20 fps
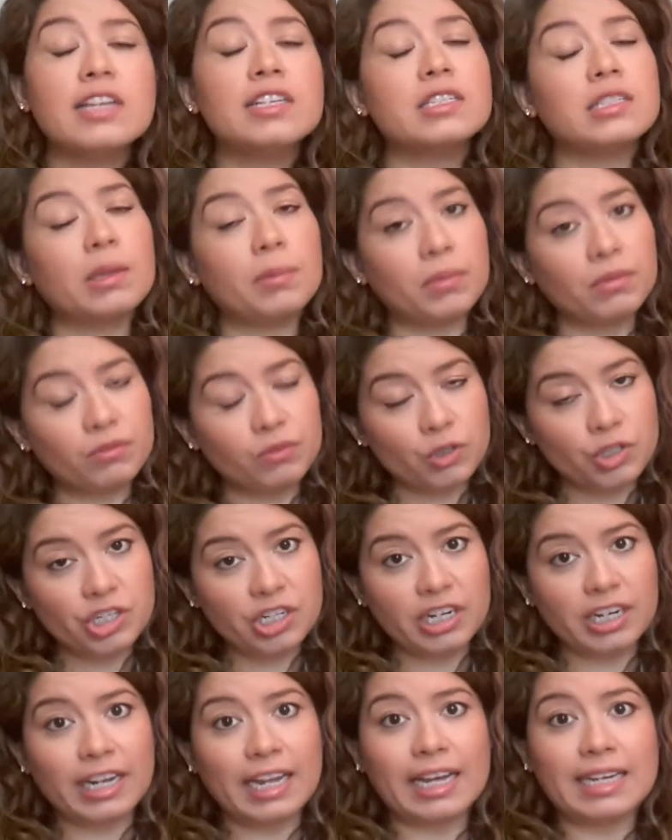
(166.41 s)
Some
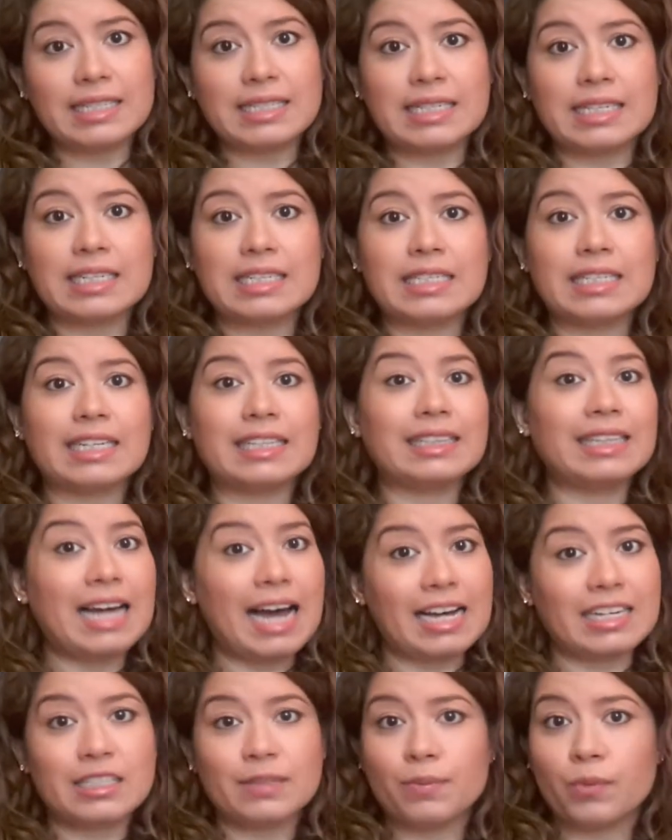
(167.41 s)
unfortunate cases, it
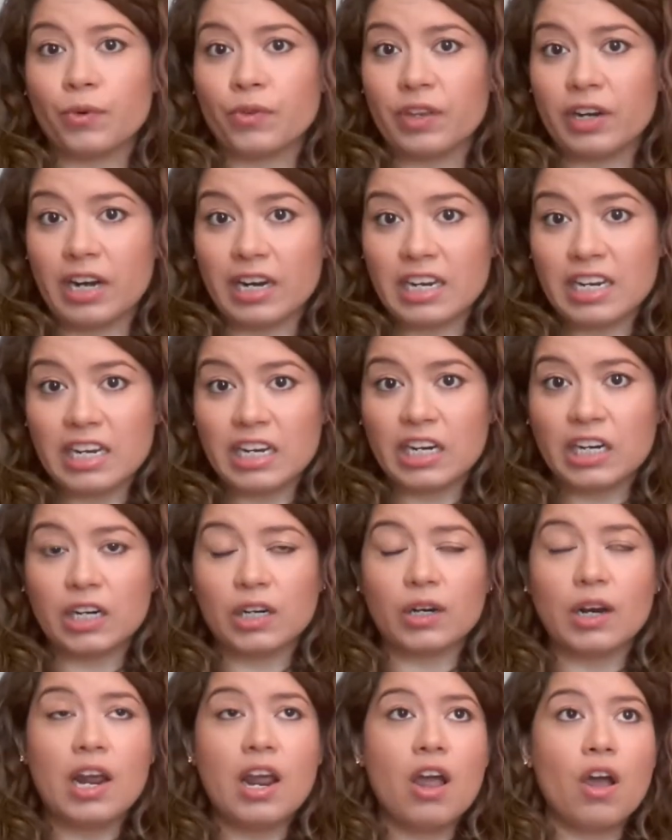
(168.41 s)
lasts more than a
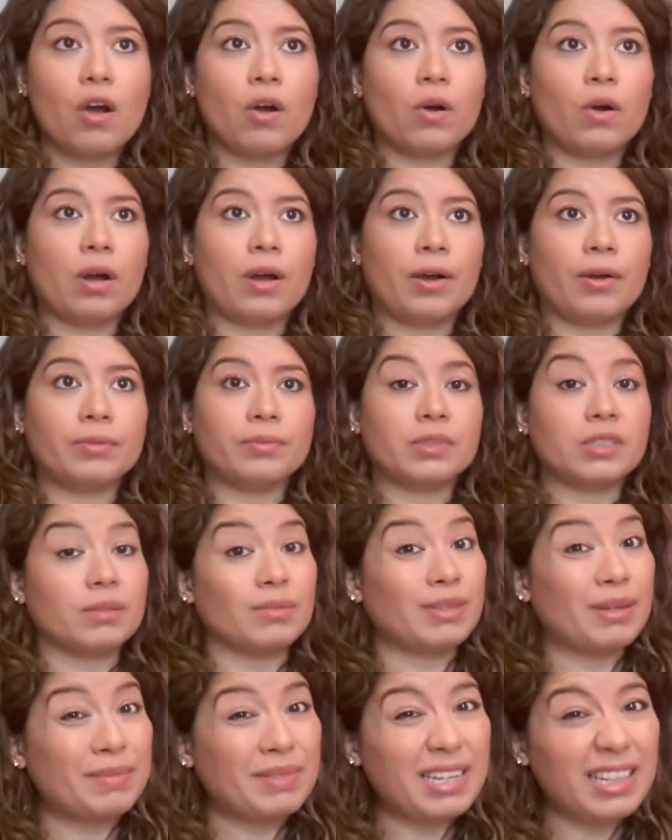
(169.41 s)
year, um,
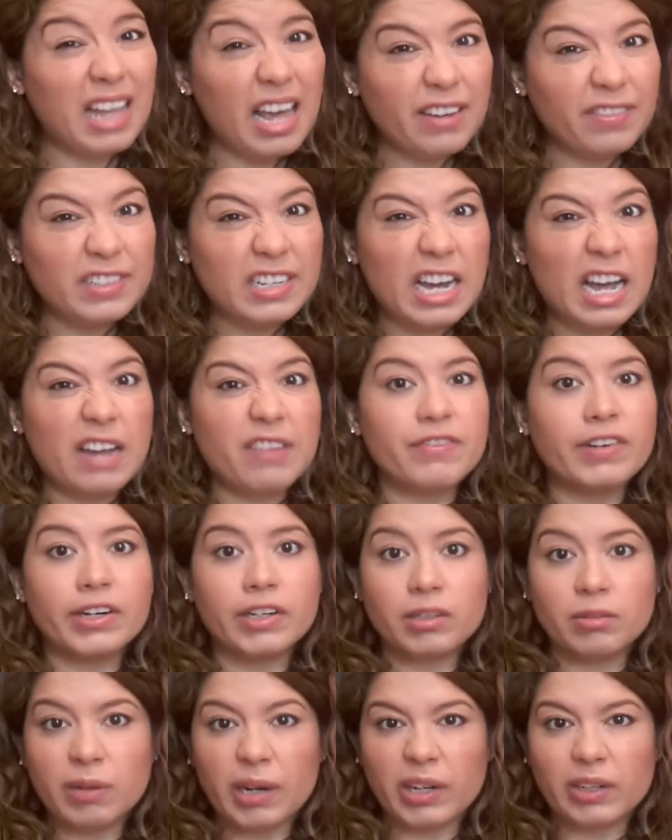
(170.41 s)
sometimes a lifetime,
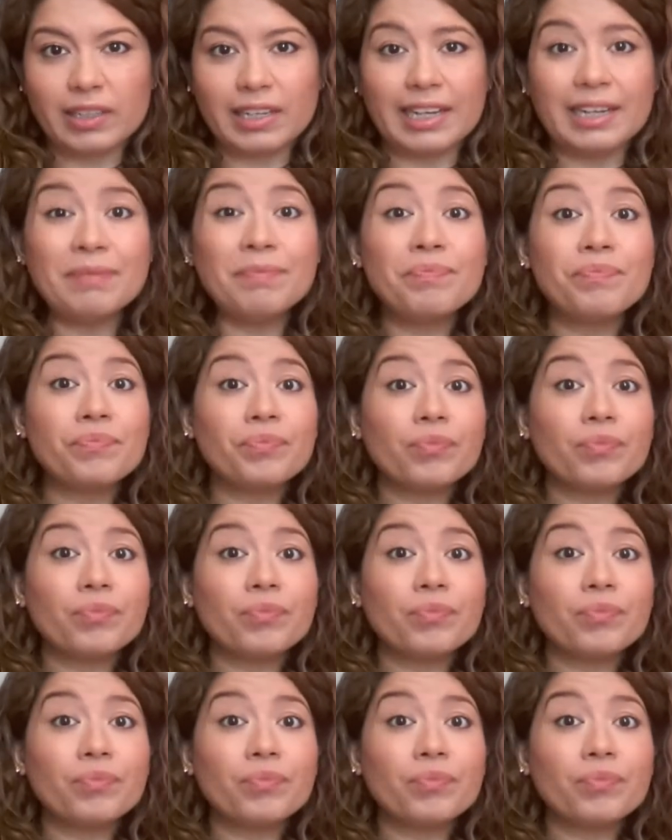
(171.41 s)
very rarely.